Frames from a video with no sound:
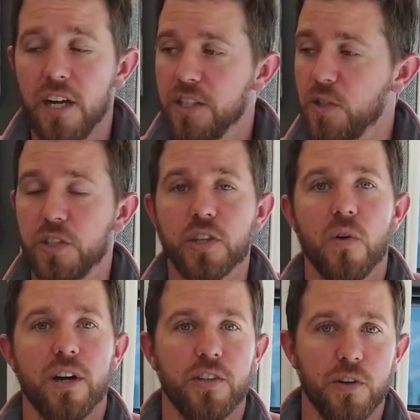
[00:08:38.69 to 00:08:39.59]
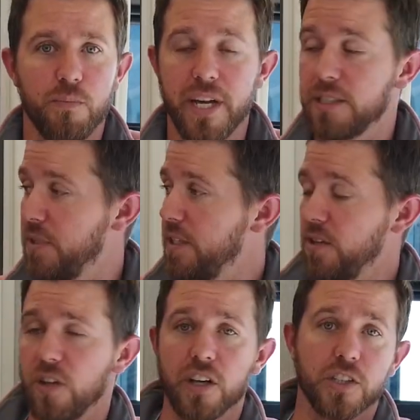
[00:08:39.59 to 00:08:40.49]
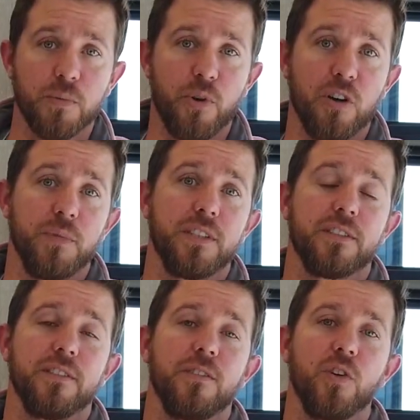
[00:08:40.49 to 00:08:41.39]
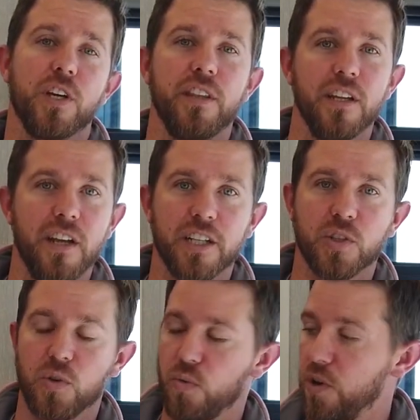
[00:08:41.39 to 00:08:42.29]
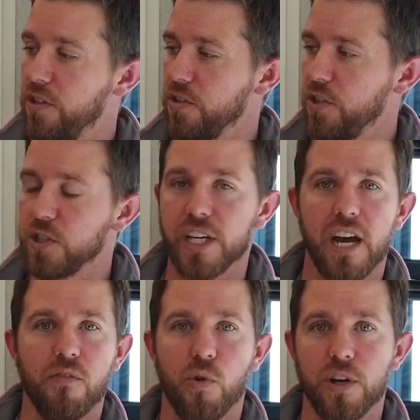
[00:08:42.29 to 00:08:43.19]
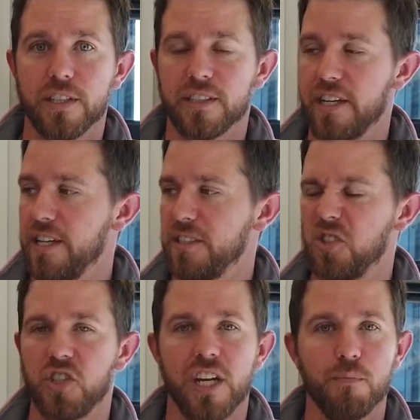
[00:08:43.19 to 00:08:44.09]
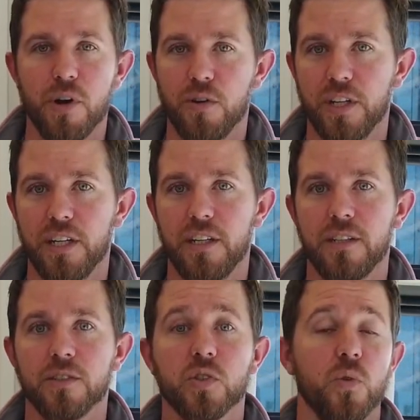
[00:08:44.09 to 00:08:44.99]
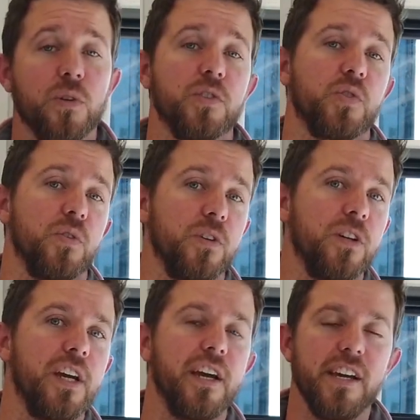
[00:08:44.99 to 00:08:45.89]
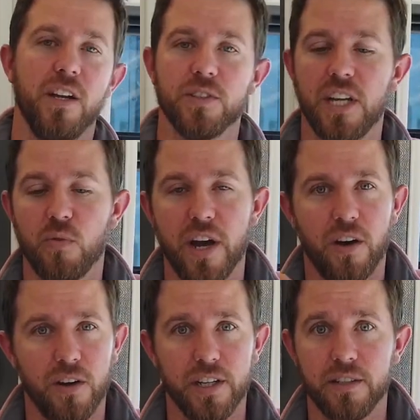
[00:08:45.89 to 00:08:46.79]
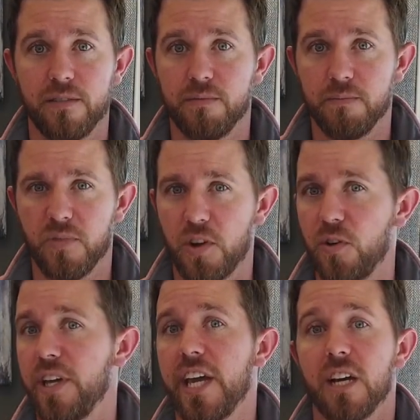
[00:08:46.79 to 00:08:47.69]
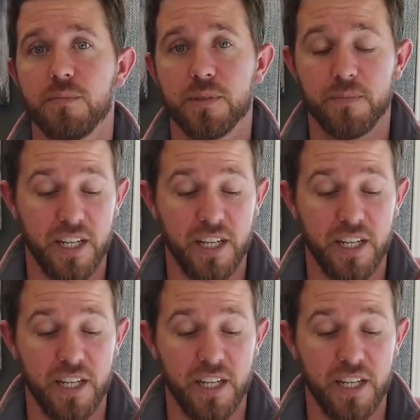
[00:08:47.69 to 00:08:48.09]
So just go out to your basement, your luggage compartments, look in the electrical one. You'll usually have one that says Jamboni solar controller, and it'll say right on it, 30 amps.